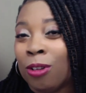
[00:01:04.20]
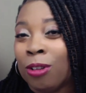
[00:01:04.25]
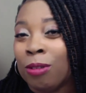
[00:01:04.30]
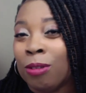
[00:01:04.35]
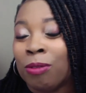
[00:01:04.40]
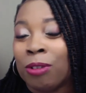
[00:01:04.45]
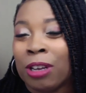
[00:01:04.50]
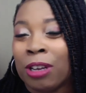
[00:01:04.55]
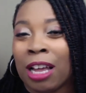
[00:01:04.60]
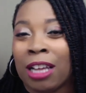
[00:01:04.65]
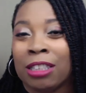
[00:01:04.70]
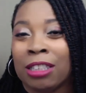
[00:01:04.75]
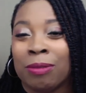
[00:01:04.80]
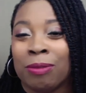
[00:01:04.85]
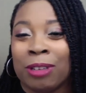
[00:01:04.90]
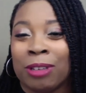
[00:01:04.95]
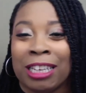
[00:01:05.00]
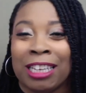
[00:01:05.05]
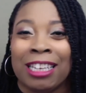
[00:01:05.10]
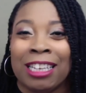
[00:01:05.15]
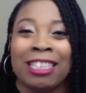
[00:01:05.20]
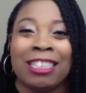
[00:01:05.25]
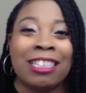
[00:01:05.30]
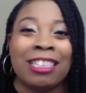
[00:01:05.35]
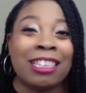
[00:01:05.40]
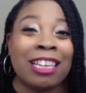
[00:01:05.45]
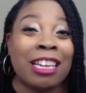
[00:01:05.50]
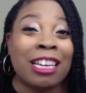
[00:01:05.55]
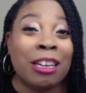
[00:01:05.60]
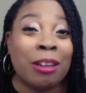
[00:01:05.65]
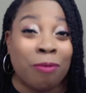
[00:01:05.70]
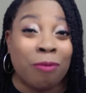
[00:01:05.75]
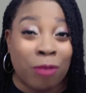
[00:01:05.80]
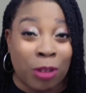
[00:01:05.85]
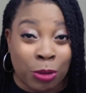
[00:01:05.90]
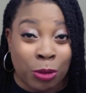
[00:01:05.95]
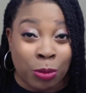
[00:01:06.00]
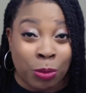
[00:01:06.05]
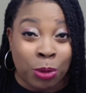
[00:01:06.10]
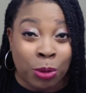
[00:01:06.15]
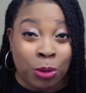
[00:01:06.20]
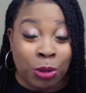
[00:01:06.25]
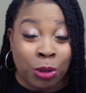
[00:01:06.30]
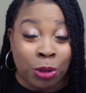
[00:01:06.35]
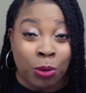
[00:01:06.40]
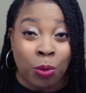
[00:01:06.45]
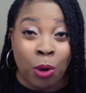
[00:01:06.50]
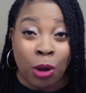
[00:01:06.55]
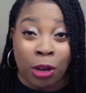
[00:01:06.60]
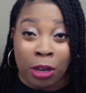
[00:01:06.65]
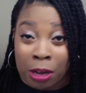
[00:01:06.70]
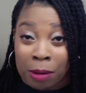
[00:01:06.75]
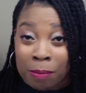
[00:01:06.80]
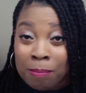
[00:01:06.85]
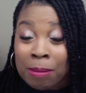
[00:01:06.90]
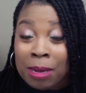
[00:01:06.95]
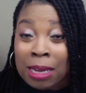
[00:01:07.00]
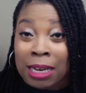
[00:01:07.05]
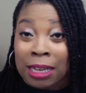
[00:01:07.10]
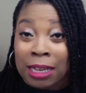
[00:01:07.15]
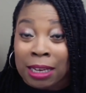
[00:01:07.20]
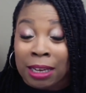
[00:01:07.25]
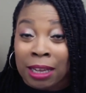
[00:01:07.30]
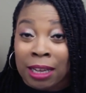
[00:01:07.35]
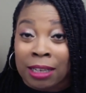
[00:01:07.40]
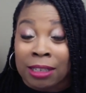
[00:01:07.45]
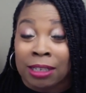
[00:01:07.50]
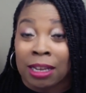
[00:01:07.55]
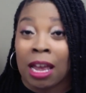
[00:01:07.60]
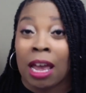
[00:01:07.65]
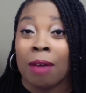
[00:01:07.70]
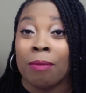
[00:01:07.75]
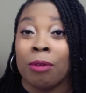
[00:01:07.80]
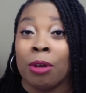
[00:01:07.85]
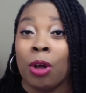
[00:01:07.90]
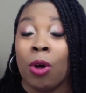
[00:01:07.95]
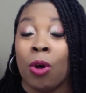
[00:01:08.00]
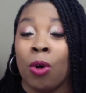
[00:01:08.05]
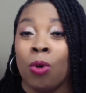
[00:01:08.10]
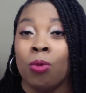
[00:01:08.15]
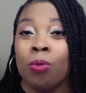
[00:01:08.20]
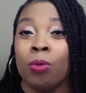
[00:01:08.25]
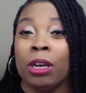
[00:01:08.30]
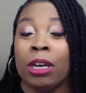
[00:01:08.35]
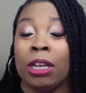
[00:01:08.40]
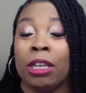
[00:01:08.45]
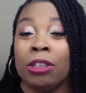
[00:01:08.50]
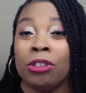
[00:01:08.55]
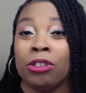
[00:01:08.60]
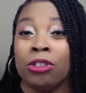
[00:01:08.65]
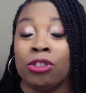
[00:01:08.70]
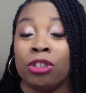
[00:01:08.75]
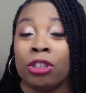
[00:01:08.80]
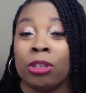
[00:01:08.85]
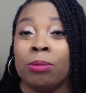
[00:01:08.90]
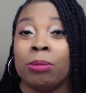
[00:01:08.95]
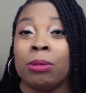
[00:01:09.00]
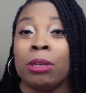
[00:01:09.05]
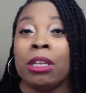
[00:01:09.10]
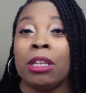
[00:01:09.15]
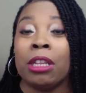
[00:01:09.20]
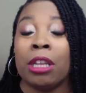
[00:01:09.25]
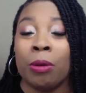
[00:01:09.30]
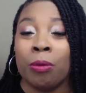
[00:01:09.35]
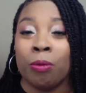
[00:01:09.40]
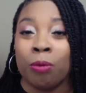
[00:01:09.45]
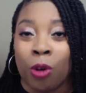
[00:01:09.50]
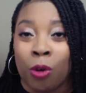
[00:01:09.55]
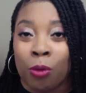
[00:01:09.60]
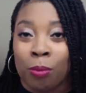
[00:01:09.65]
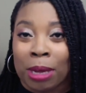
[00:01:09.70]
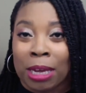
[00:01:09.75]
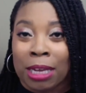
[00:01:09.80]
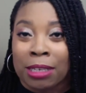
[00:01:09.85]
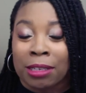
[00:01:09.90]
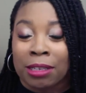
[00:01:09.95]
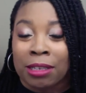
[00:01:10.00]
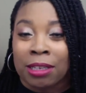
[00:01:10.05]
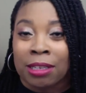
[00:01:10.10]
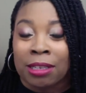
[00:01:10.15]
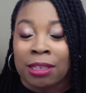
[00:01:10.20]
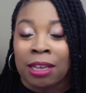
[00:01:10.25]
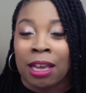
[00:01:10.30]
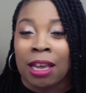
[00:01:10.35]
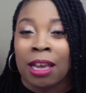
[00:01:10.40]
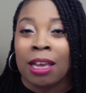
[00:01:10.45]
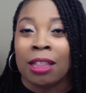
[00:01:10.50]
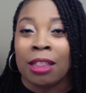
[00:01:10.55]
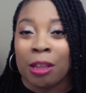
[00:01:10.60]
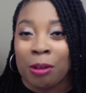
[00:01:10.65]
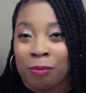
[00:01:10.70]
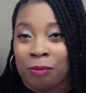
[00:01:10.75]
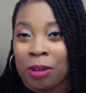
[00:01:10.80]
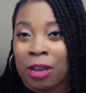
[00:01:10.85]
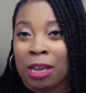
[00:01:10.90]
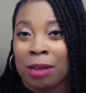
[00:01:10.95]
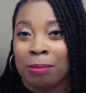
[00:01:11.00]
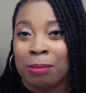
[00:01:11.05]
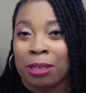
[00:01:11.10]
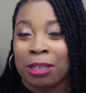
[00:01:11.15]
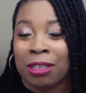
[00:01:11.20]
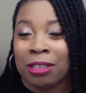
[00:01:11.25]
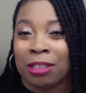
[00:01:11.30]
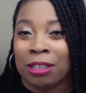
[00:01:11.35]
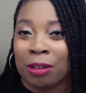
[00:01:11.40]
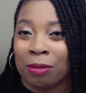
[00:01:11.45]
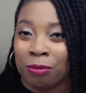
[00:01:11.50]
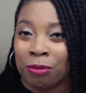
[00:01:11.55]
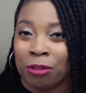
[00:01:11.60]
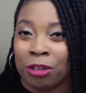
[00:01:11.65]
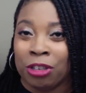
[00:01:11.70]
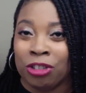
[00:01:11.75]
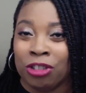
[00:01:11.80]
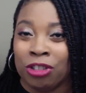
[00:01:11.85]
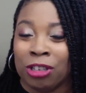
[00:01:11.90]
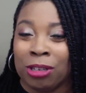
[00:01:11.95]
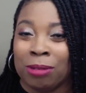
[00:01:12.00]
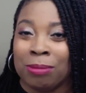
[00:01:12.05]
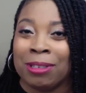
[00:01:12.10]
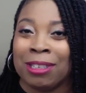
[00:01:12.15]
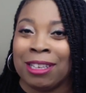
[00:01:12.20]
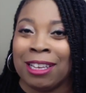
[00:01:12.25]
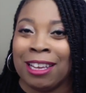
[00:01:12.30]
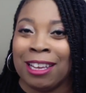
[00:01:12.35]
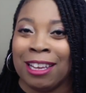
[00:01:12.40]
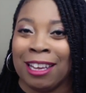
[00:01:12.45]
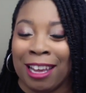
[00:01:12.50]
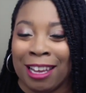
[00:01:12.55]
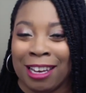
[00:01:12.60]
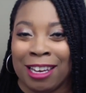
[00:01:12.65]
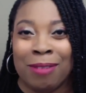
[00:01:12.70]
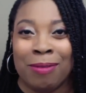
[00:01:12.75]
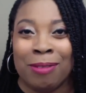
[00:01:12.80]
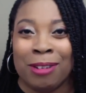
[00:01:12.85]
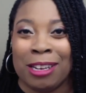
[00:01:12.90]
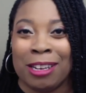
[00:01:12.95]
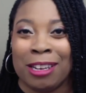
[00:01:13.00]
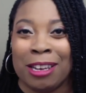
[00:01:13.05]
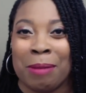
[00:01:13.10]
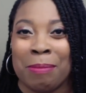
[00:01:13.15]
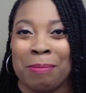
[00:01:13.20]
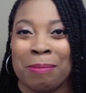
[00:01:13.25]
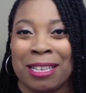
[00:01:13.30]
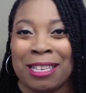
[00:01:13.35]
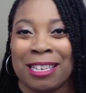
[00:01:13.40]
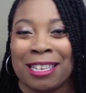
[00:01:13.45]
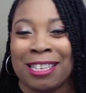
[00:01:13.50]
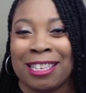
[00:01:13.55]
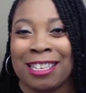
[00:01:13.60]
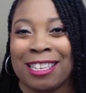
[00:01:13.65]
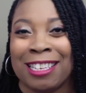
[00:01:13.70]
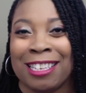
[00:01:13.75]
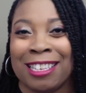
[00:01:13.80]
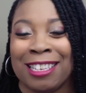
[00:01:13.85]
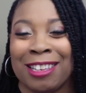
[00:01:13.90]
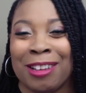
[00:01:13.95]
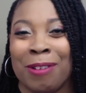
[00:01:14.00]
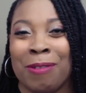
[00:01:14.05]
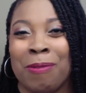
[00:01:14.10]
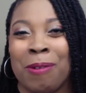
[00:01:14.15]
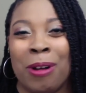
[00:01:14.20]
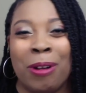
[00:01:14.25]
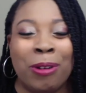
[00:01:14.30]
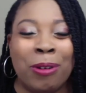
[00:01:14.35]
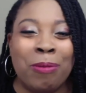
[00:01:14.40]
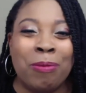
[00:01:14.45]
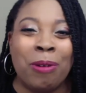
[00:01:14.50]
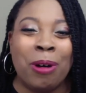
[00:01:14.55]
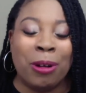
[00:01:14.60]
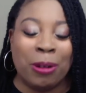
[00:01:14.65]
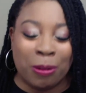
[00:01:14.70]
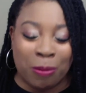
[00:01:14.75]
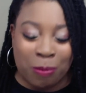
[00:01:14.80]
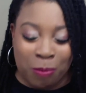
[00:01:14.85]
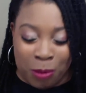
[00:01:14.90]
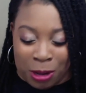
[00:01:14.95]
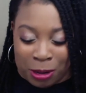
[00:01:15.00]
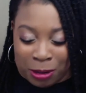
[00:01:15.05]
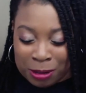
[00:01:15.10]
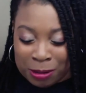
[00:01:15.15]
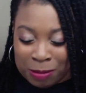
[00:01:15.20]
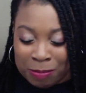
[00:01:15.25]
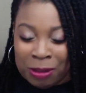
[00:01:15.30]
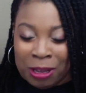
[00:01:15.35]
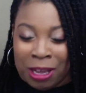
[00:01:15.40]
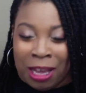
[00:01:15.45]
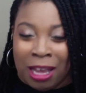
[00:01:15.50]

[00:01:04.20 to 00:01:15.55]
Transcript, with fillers: the philosophy is is individuals who are committed to having whole relationships in their romances, their families, their friendships, and even in their businesses. So, welcome, welcome, welcome.